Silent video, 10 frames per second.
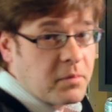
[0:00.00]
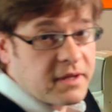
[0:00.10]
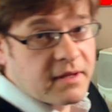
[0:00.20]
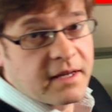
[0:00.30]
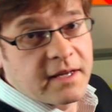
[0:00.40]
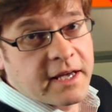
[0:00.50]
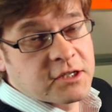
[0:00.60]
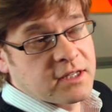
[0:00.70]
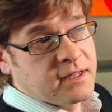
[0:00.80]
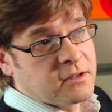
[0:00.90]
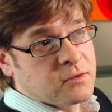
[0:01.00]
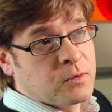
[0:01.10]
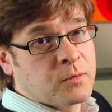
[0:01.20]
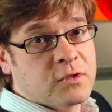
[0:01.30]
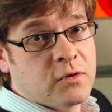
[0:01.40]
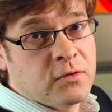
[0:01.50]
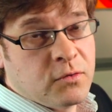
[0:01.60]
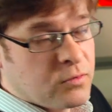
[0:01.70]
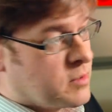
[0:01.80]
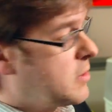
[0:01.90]
but actually, there, there was no
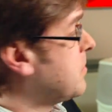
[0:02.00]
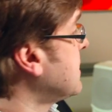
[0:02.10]
news about